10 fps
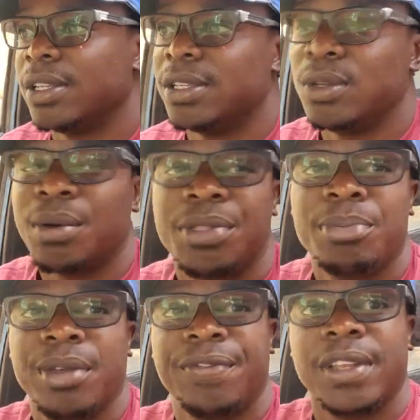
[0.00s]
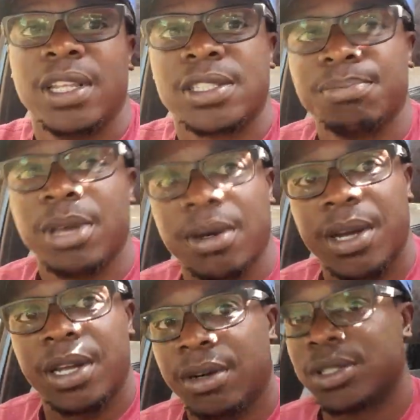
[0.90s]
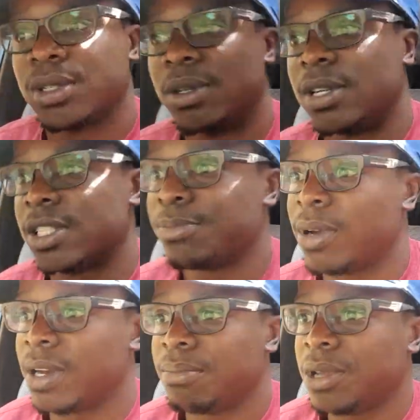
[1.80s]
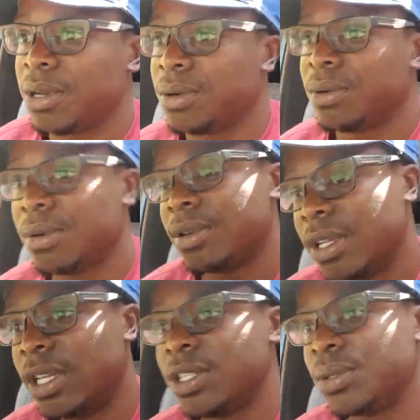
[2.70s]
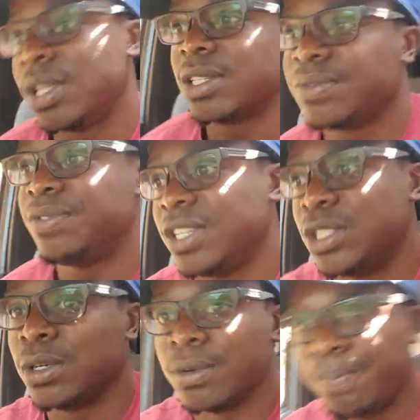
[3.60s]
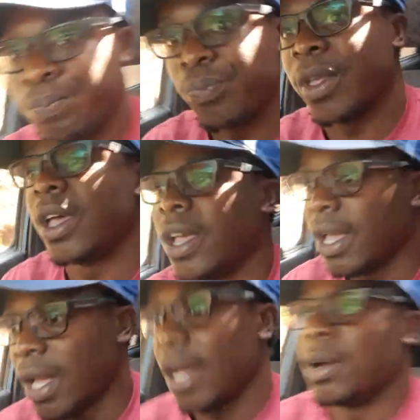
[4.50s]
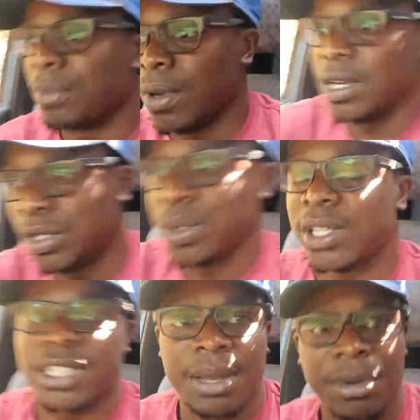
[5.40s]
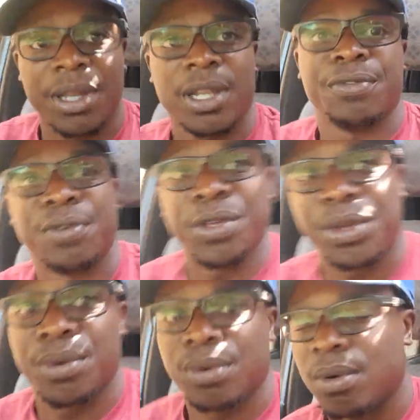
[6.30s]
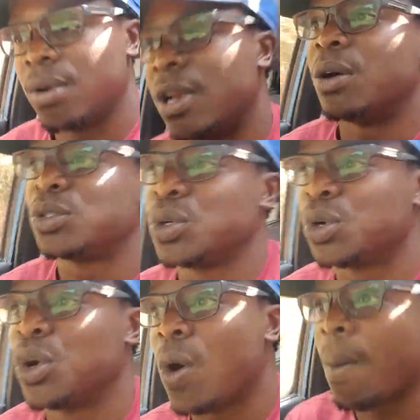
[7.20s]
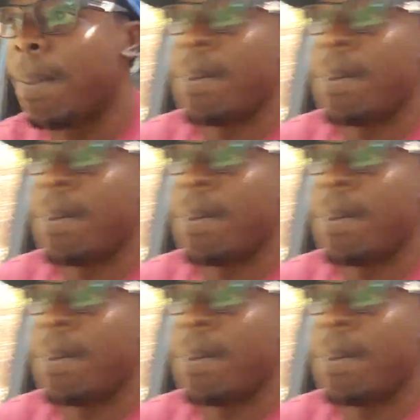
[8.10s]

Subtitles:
You are with me, Felix Mbewe, also known as Bwana Mbeu. In today's video, I'm gonna do a summary for you on how to grow